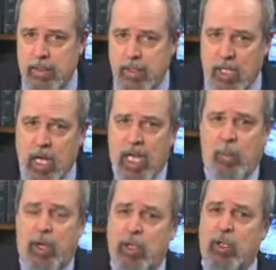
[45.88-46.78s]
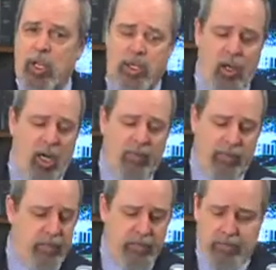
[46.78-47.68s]
On a highway, you're cut
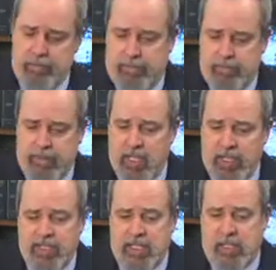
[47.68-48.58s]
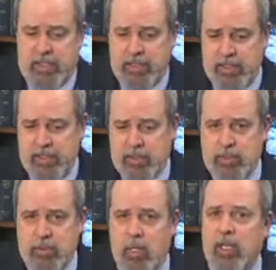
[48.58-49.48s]
off. The incident
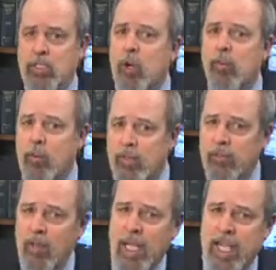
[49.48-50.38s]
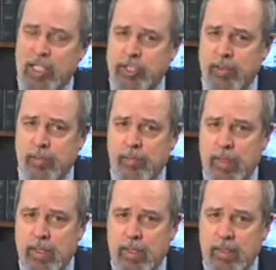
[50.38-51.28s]
is, it's over in a flash.
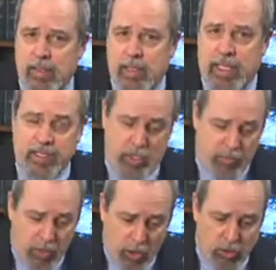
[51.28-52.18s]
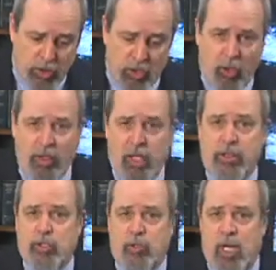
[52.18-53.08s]
It isn't personal. The
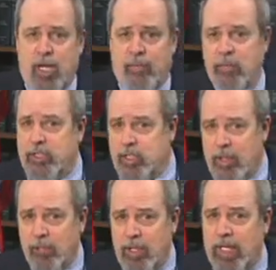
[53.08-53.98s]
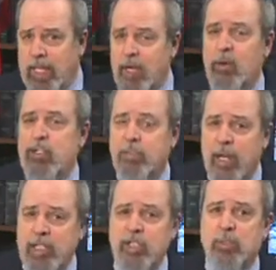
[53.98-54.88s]
other driver is simply an
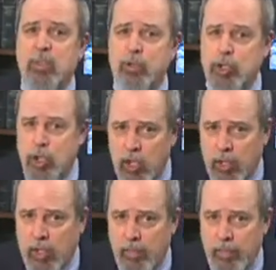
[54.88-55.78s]
irresponsible jerk.